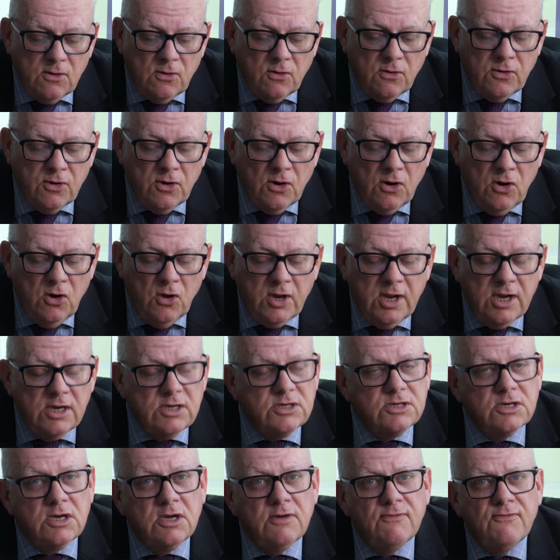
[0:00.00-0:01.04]
or you're
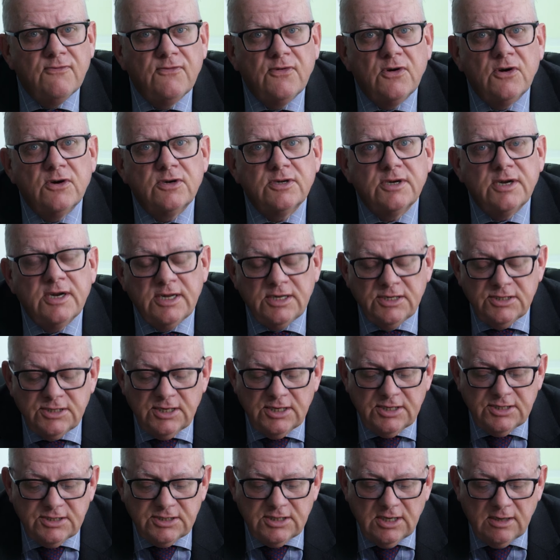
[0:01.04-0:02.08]
looking to convert an
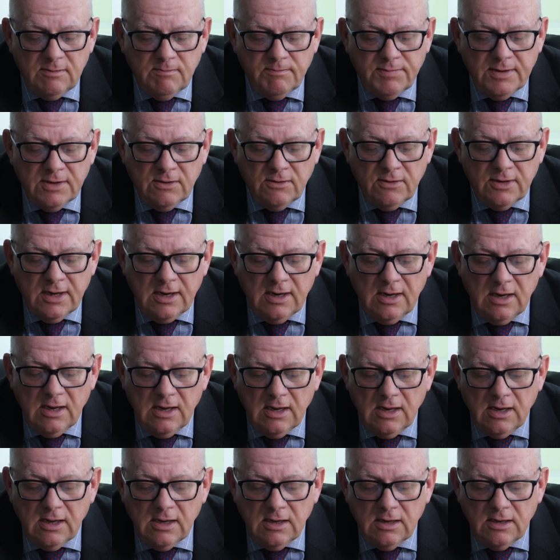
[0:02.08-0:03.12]
existing building
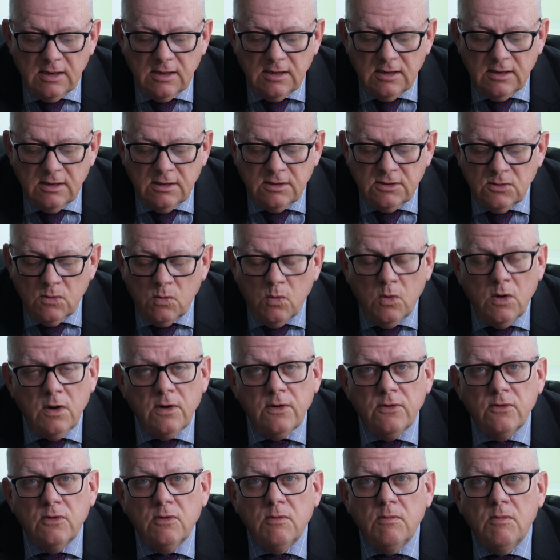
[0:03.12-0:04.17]
into
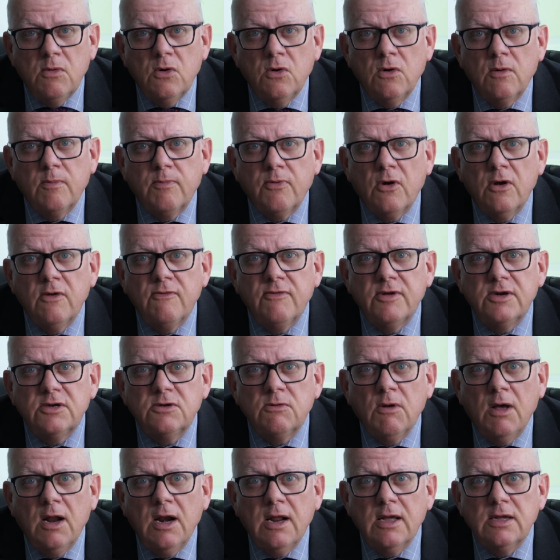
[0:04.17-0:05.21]
one or more private
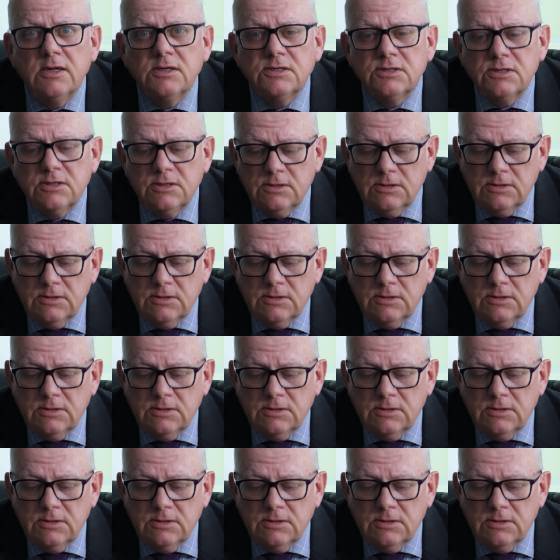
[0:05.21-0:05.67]
dwellings,